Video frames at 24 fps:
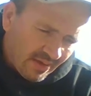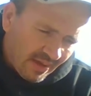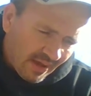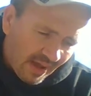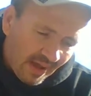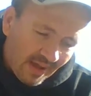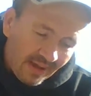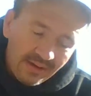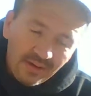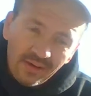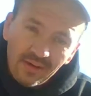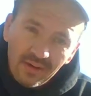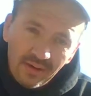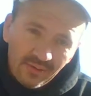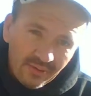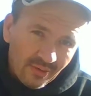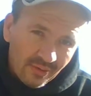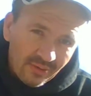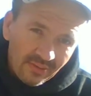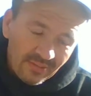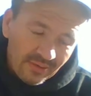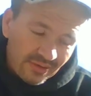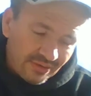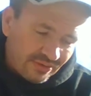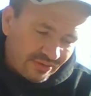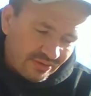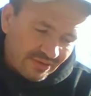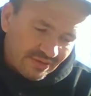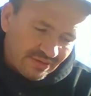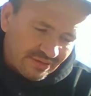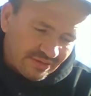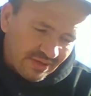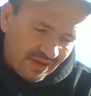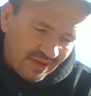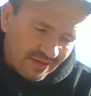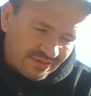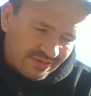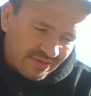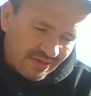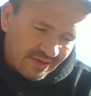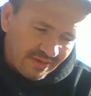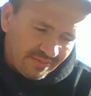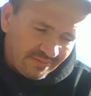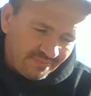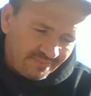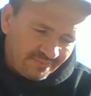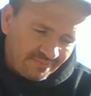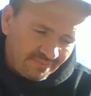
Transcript: I know I'm going to butcher this guy's name.